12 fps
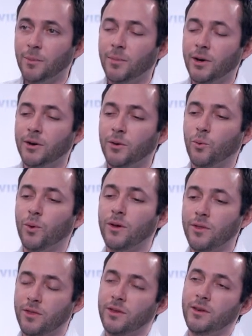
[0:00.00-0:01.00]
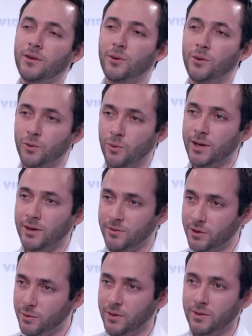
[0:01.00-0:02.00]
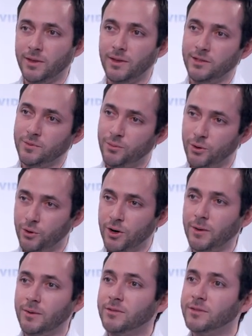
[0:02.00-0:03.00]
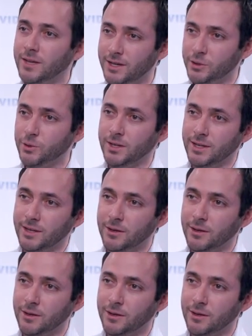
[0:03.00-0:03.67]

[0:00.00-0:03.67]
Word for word: But with the old way of doing things, of programming, of scheduling,